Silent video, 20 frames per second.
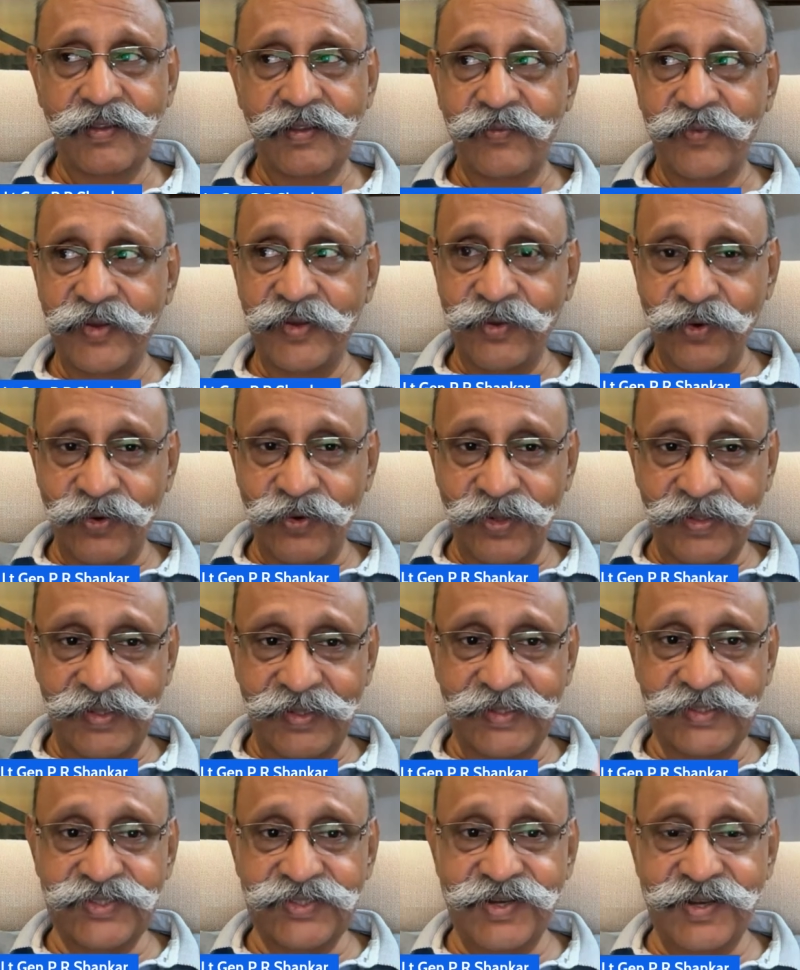We don't know
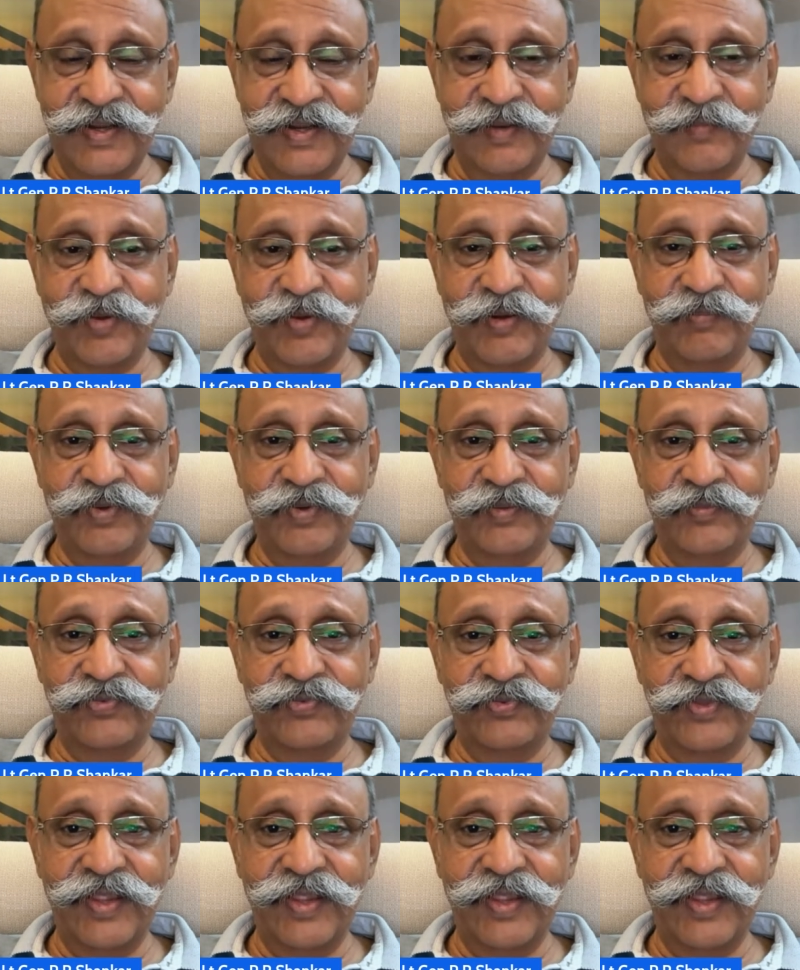the engineering problems.